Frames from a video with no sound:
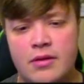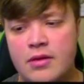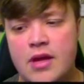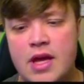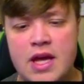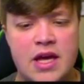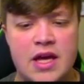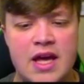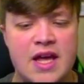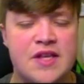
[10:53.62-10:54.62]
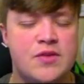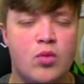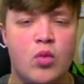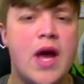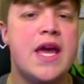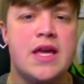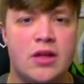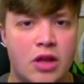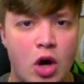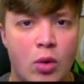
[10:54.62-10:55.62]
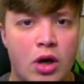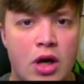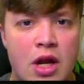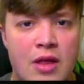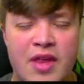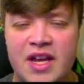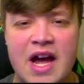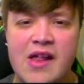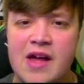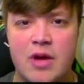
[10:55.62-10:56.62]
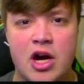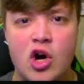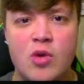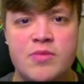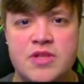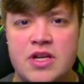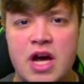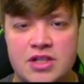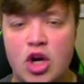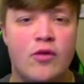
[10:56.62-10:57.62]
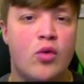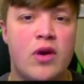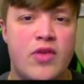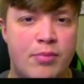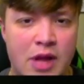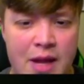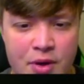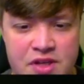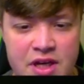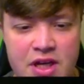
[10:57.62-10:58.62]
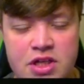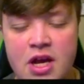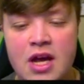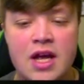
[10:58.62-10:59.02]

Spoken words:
He's way lower than a guy like Mahomes in a turnover-worthy play percentage.